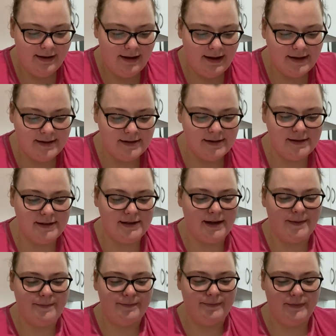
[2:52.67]
And
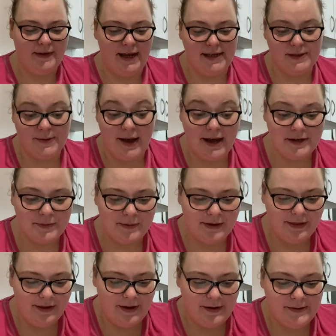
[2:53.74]
yeah, so I had one of
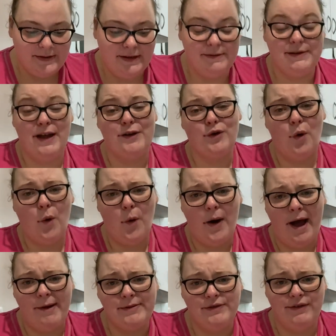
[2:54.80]
those, and it was like, oh,
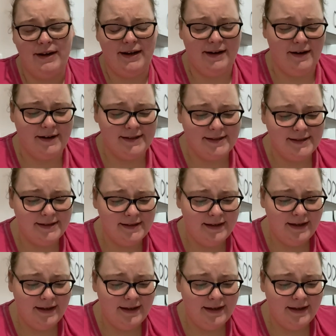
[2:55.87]
that was really nice.